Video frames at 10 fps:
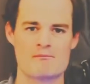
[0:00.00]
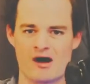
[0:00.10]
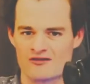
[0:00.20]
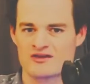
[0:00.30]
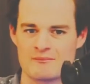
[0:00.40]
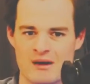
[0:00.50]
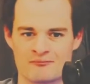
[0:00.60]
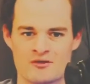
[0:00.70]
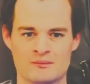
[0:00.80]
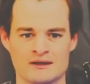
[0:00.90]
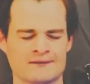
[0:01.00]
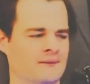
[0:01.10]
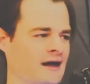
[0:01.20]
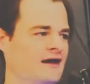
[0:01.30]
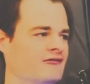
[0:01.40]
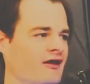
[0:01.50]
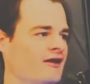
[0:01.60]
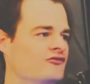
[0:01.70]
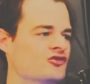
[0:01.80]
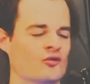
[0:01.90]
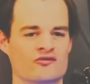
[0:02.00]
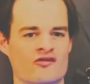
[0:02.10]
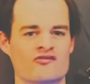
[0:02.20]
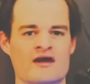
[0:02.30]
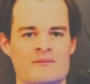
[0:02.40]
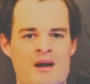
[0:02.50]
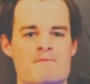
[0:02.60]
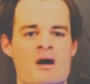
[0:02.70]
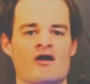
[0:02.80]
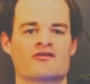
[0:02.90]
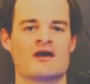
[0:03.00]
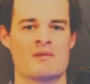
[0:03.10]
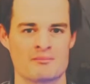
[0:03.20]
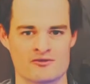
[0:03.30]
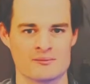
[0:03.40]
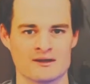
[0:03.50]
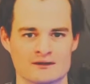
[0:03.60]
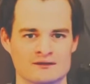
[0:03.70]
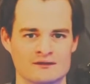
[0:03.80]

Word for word: boss came up to me. I have a lot of jokes that say my boss came up to me.